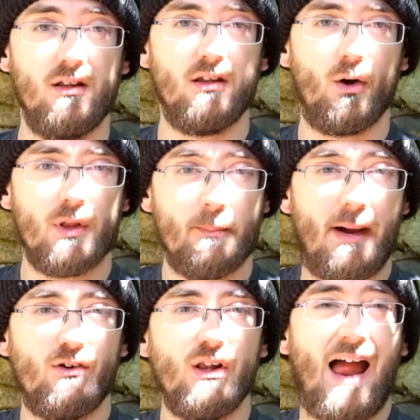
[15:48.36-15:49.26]
with a
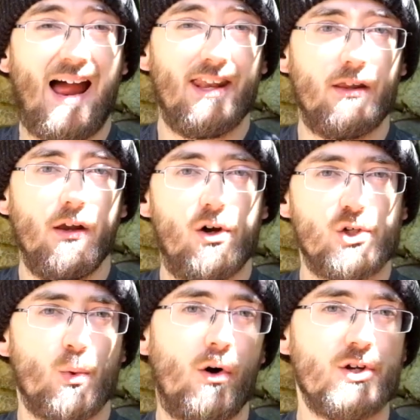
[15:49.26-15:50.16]
barrel and the
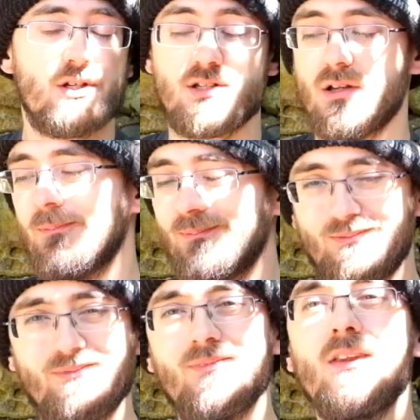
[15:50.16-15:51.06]
larger washer. So,
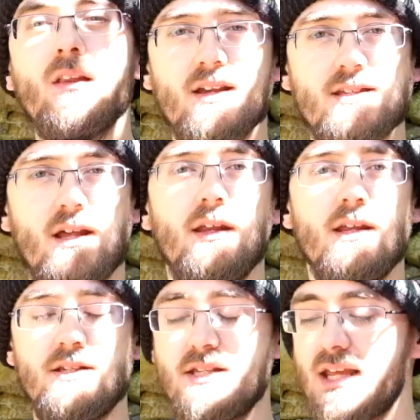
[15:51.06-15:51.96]
like I said,
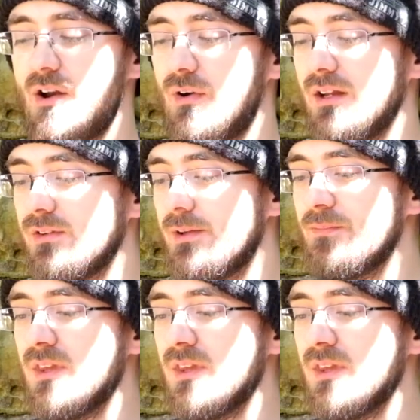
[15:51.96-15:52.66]
easy to get around.